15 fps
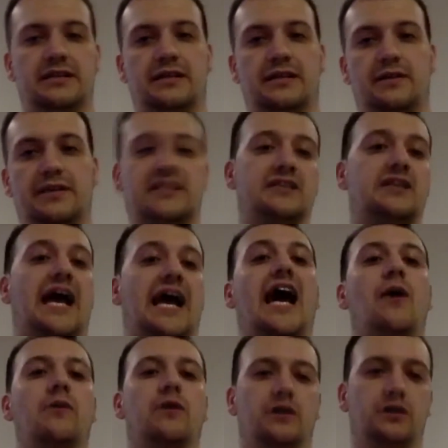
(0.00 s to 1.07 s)
This is
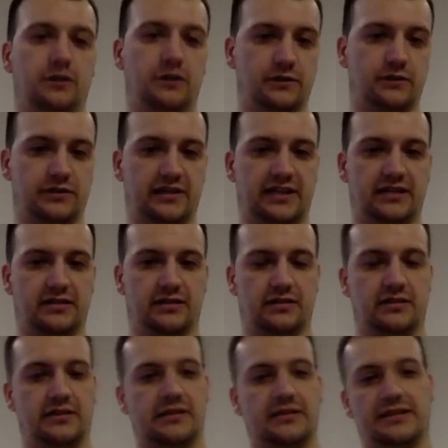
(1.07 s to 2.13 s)
how we're going to use your data.
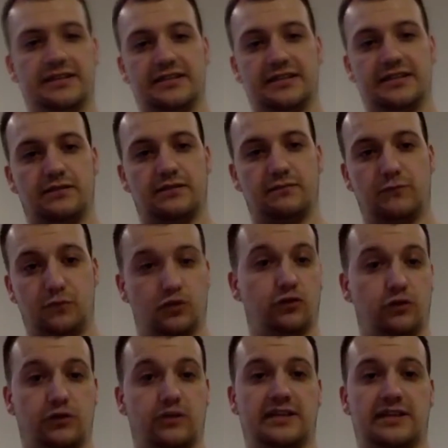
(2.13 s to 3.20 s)
This is,
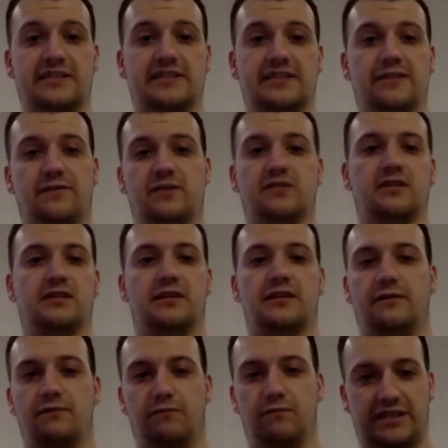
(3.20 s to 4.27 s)
you're going to consent for us to
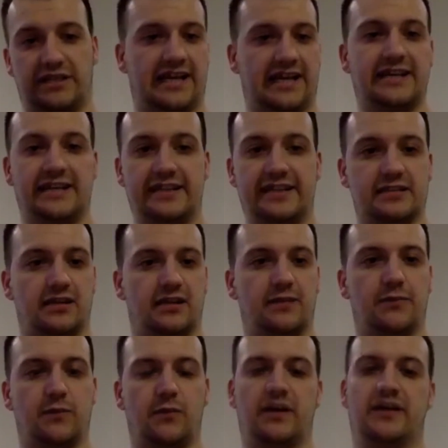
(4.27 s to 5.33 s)
retain it in this type
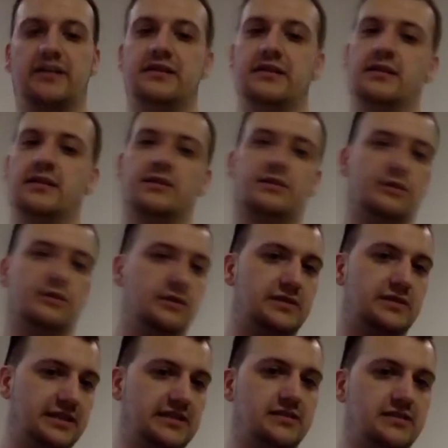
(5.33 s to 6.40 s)
of way, use
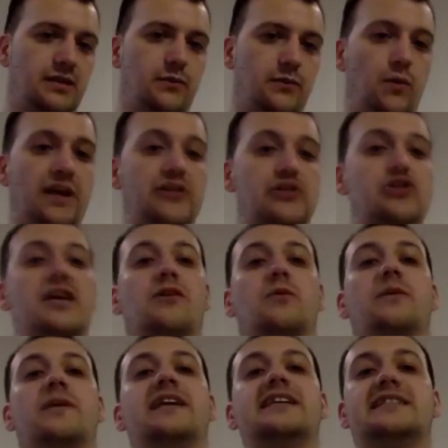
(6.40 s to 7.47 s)
it in this type of way, and share
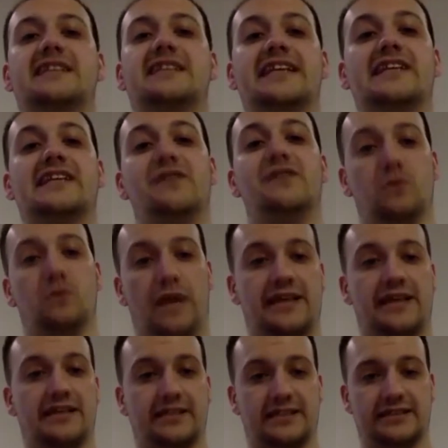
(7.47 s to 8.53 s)
it with these individual
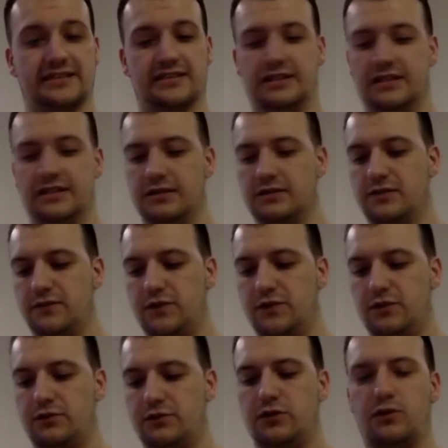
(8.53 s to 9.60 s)
entities. So if
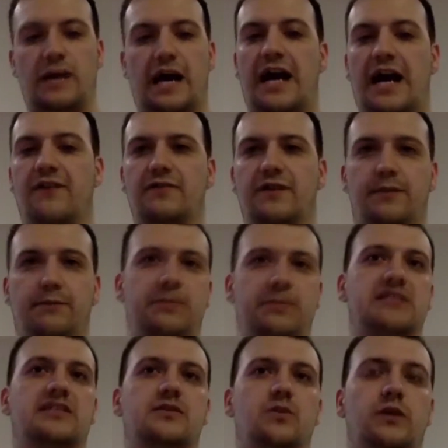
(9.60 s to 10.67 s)
you do have a
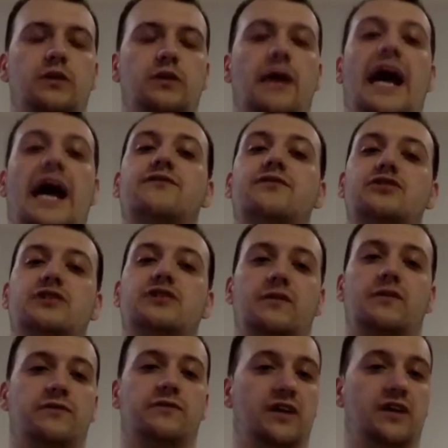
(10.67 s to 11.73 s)
business where you have to share
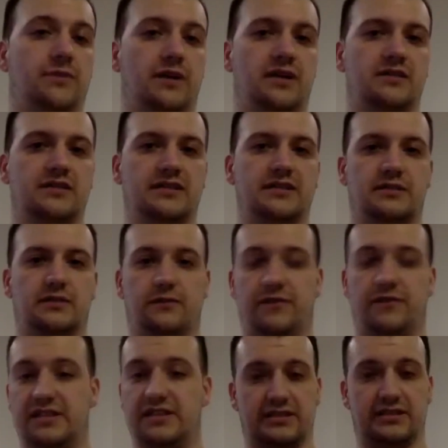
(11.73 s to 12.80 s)
it with third parties, so for
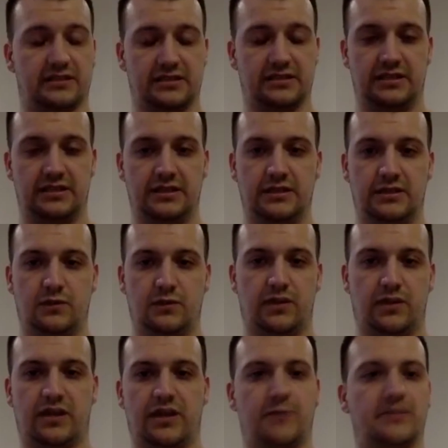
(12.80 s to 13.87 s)
instance,
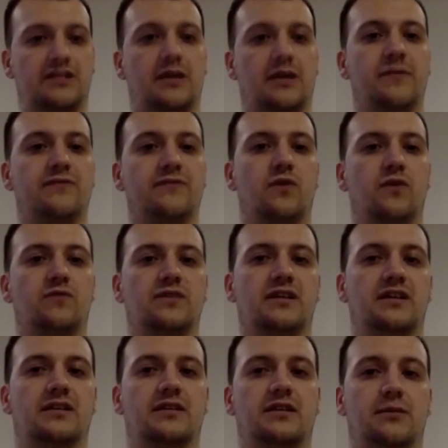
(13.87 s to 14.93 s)
one of the companies I'm involved
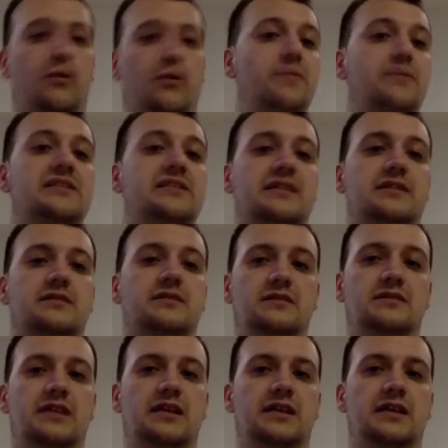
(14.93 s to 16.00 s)
in, the appointment
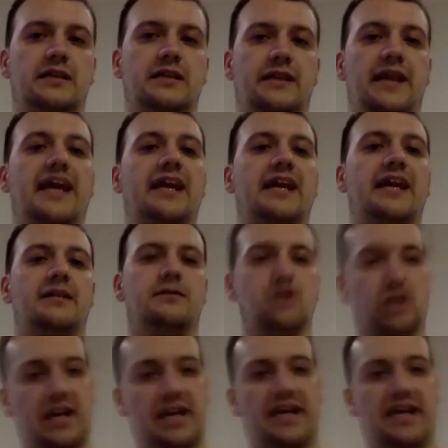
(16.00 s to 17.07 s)
setters, they
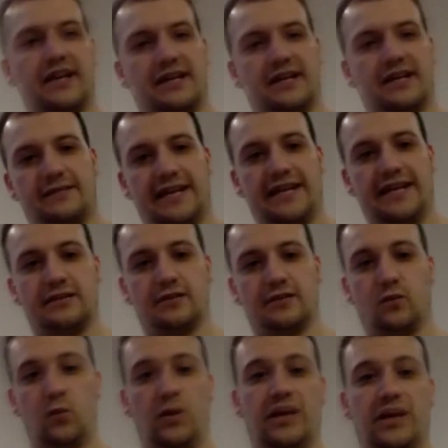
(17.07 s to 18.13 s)
share their data
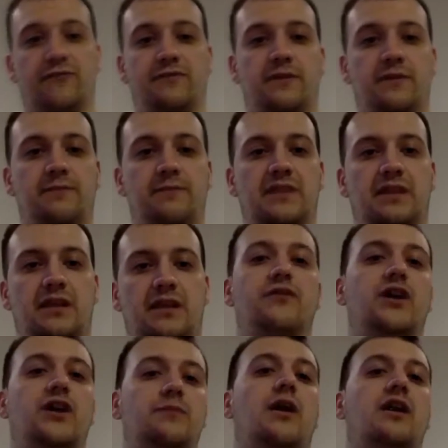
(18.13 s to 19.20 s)
with a
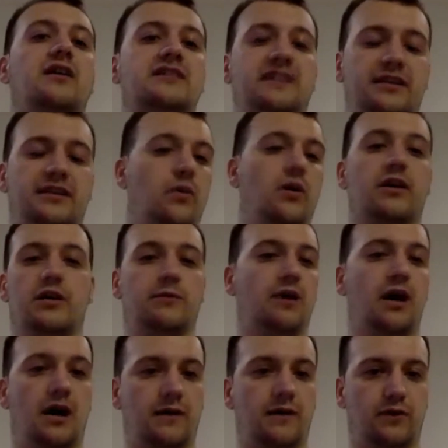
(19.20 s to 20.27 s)
third party that they're working on
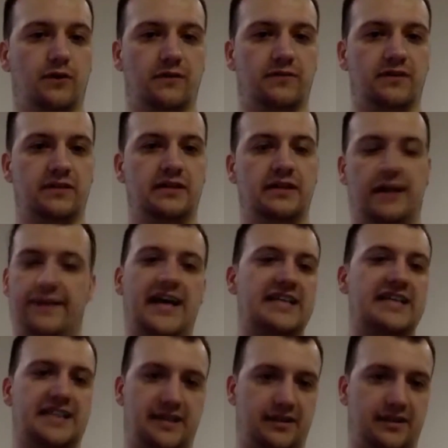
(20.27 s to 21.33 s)
behalf of, and
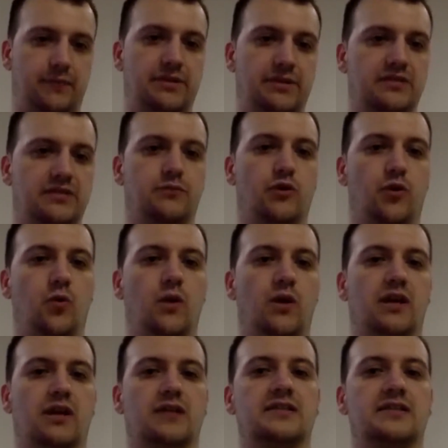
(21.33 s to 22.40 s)
that's how their business model
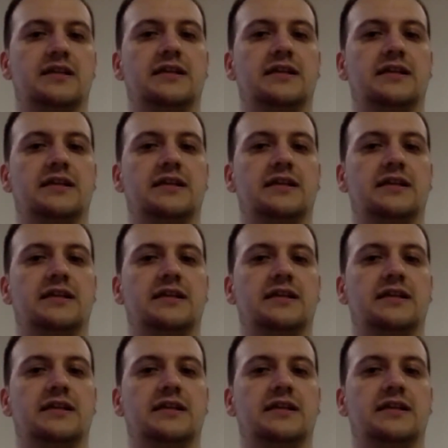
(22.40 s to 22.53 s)
works.